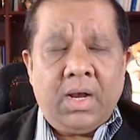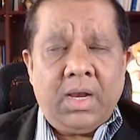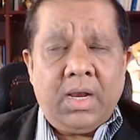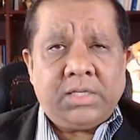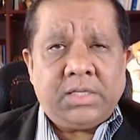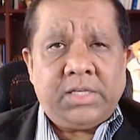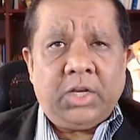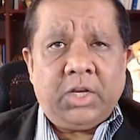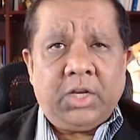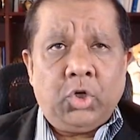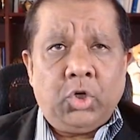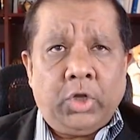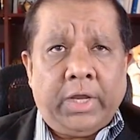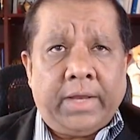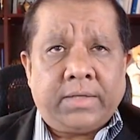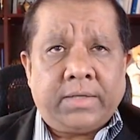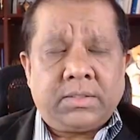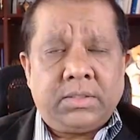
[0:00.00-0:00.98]
Let's take a
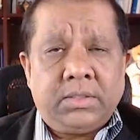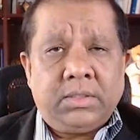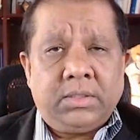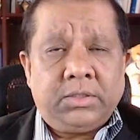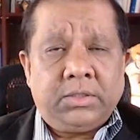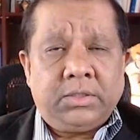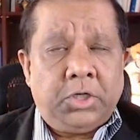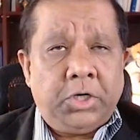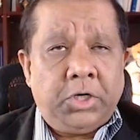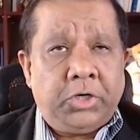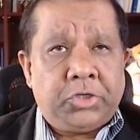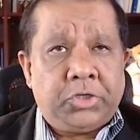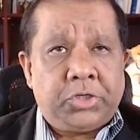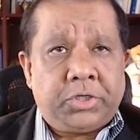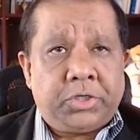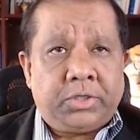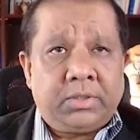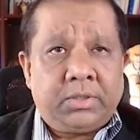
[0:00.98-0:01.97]
look at the
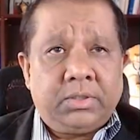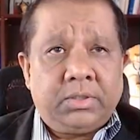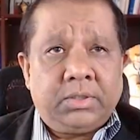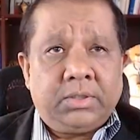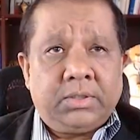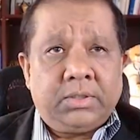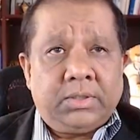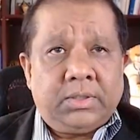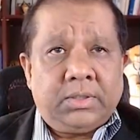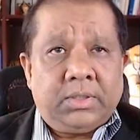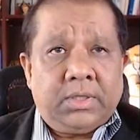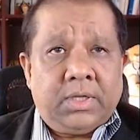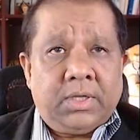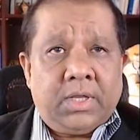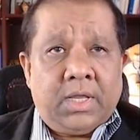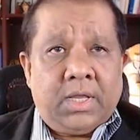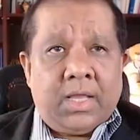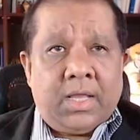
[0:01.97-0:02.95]
literature.
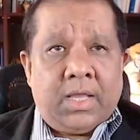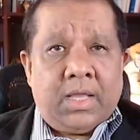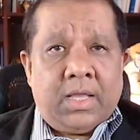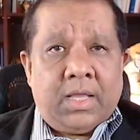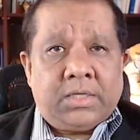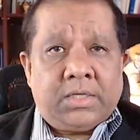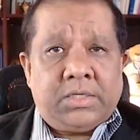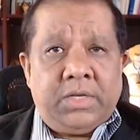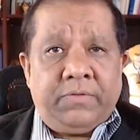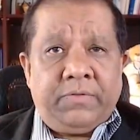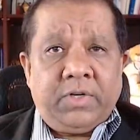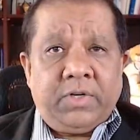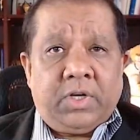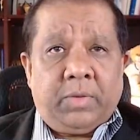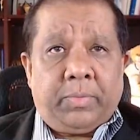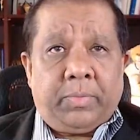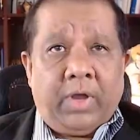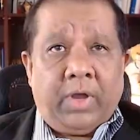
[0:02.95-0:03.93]
Stephen
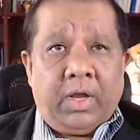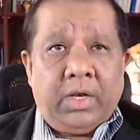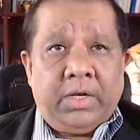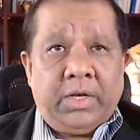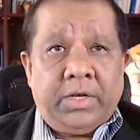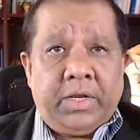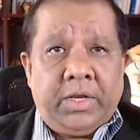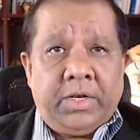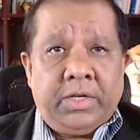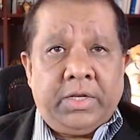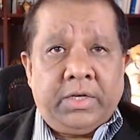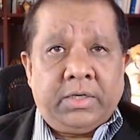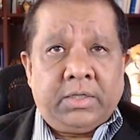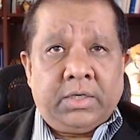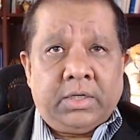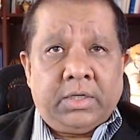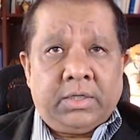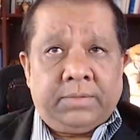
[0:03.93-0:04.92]
Capral, indeed,
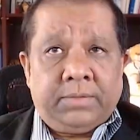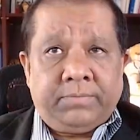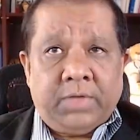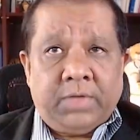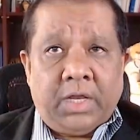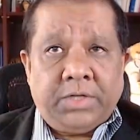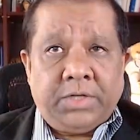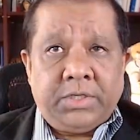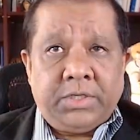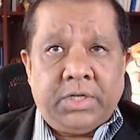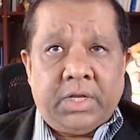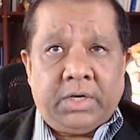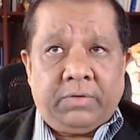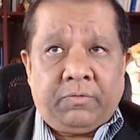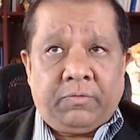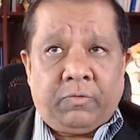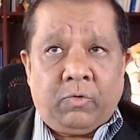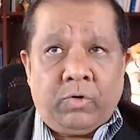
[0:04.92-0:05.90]
in
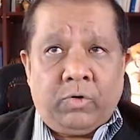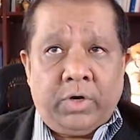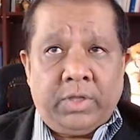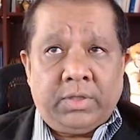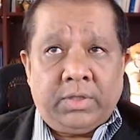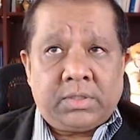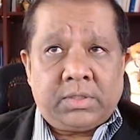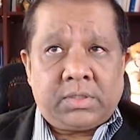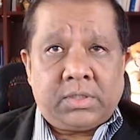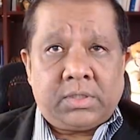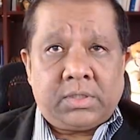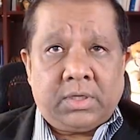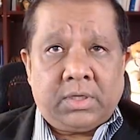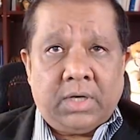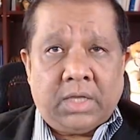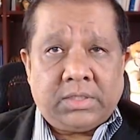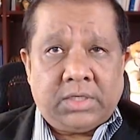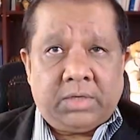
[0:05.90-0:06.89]
1994, in this
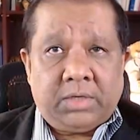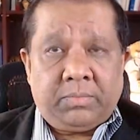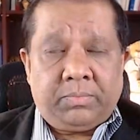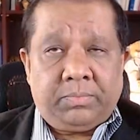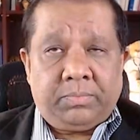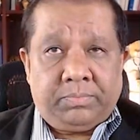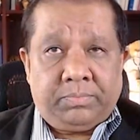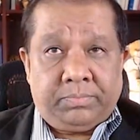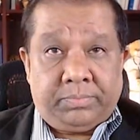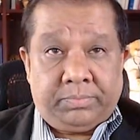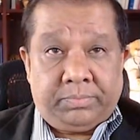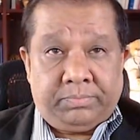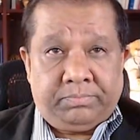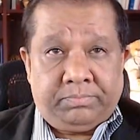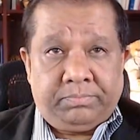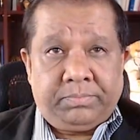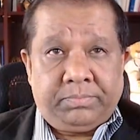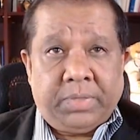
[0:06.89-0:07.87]
classic
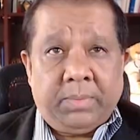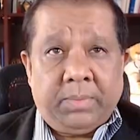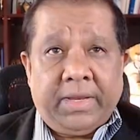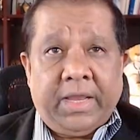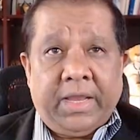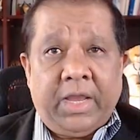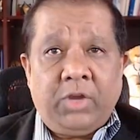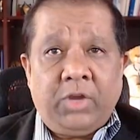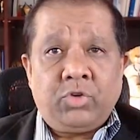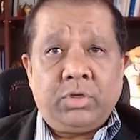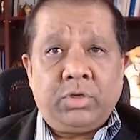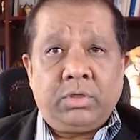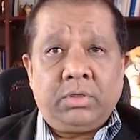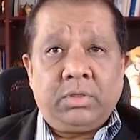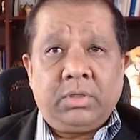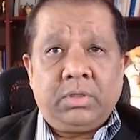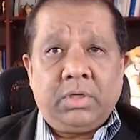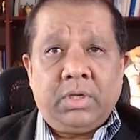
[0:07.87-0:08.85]
publication